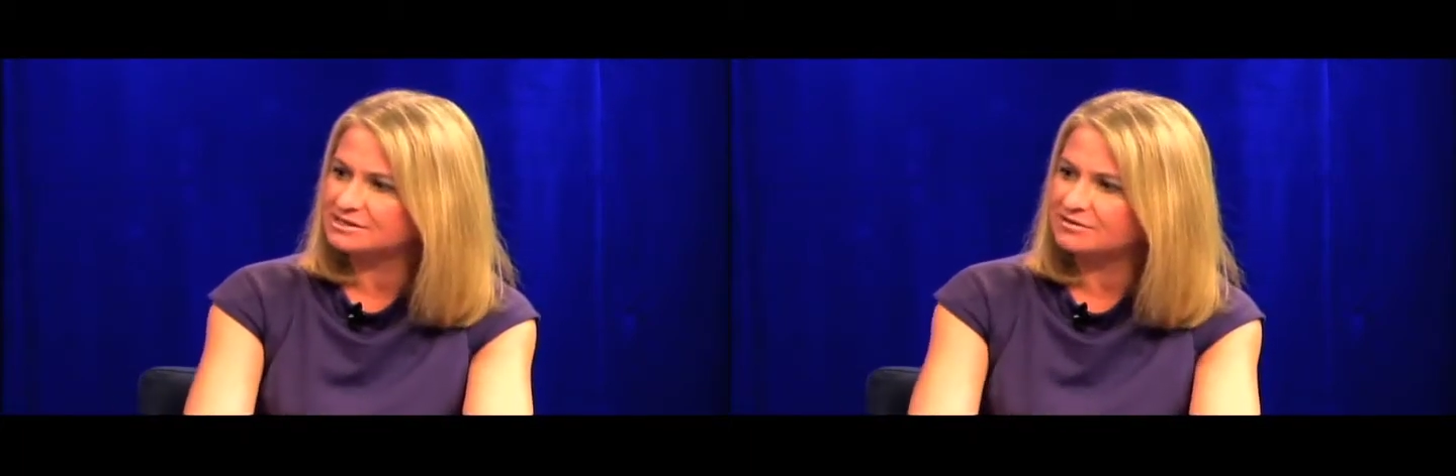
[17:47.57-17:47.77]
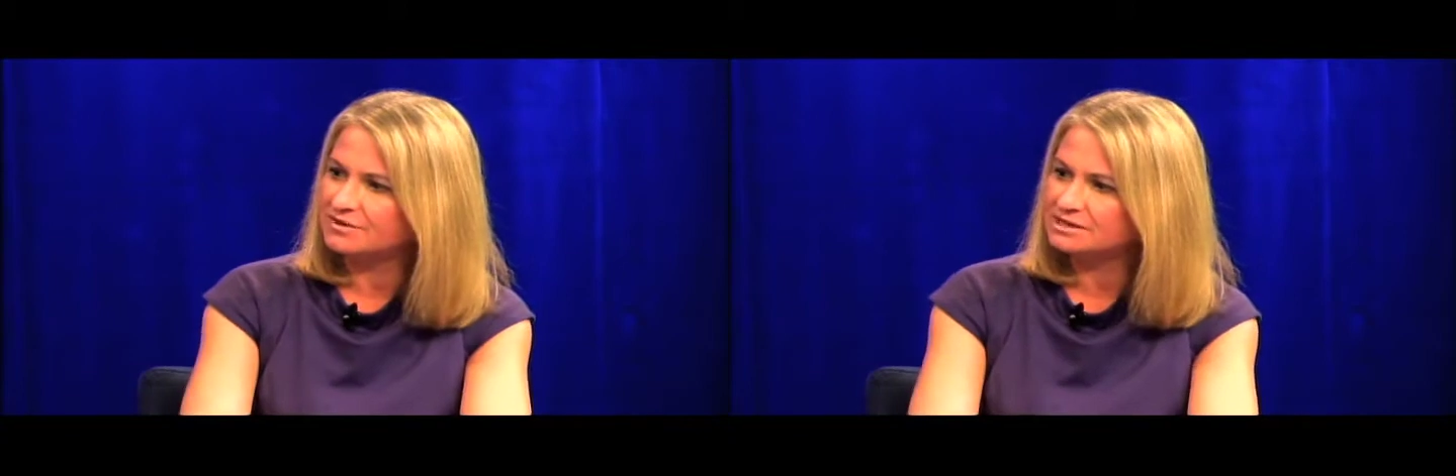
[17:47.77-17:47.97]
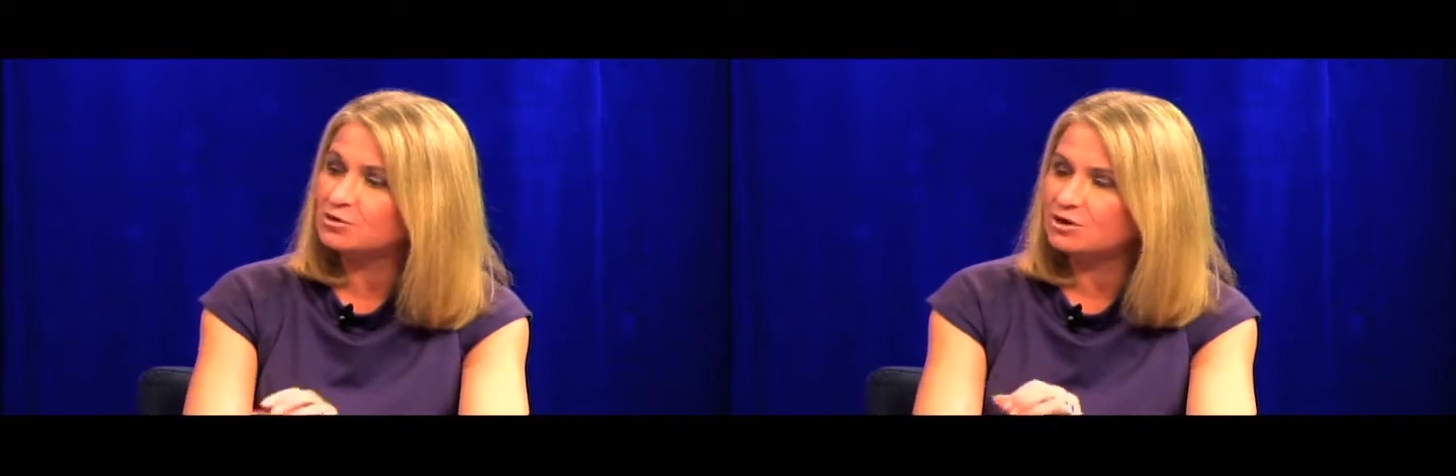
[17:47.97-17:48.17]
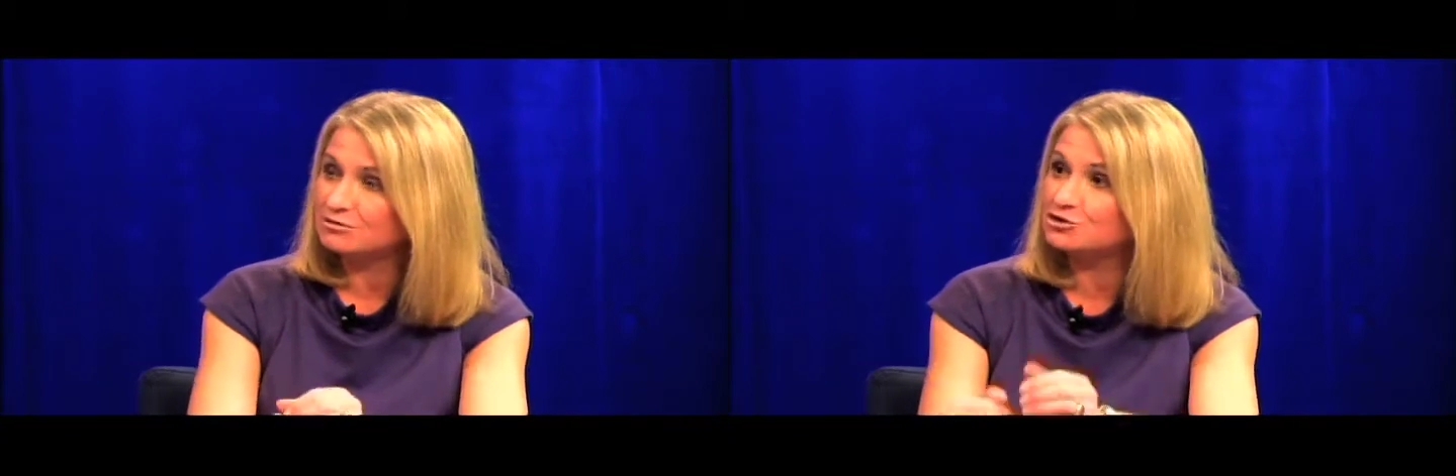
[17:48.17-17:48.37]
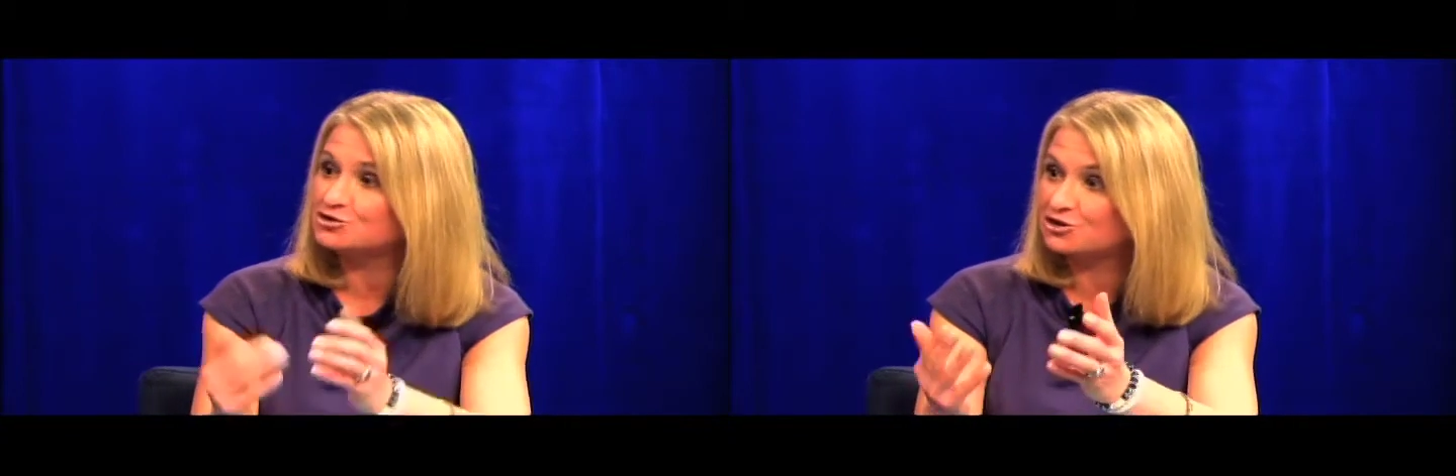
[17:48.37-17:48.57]
of that, or
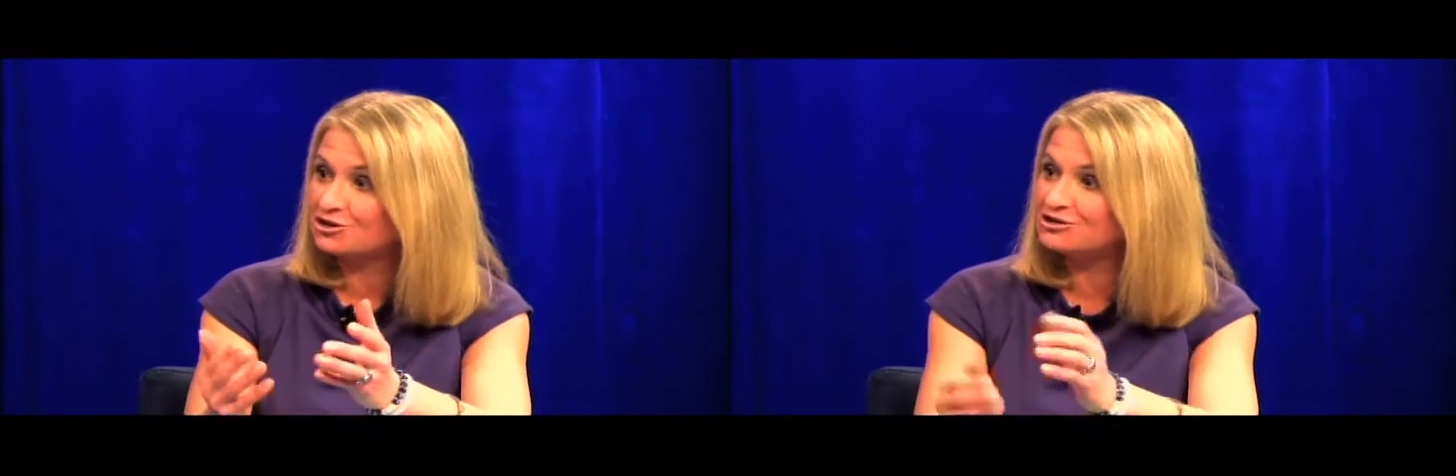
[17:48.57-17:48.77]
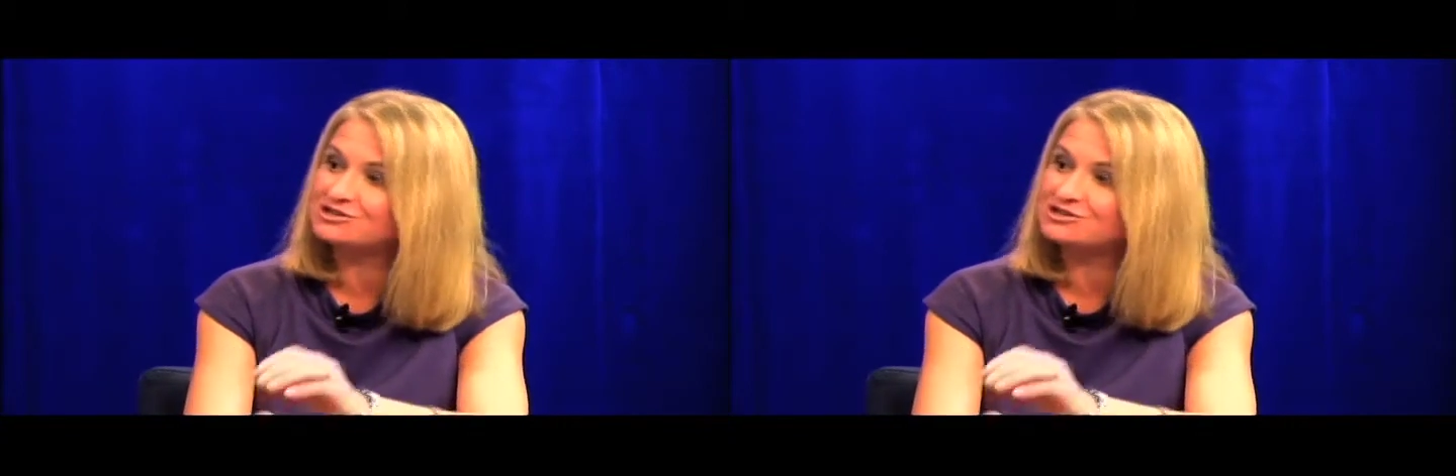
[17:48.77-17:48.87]
surge?